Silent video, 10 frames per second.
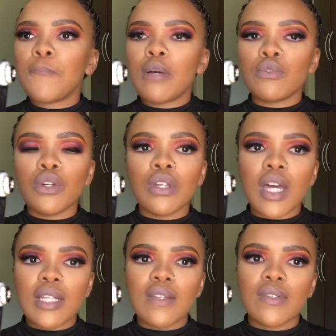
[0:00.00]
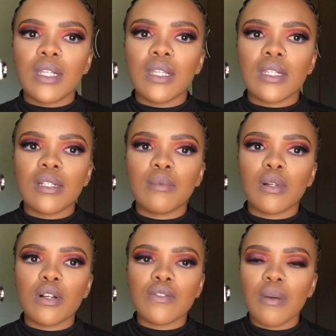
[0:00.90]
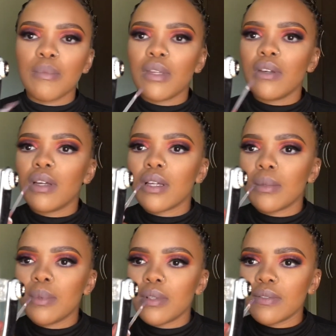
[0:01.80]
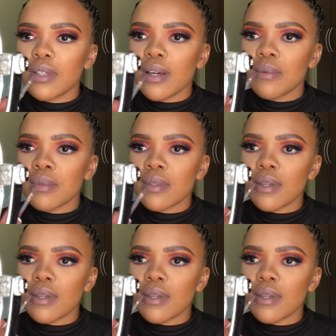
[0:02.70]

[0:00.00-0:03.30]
I'm sure you guys have seen this lip gloss from me a couple of times,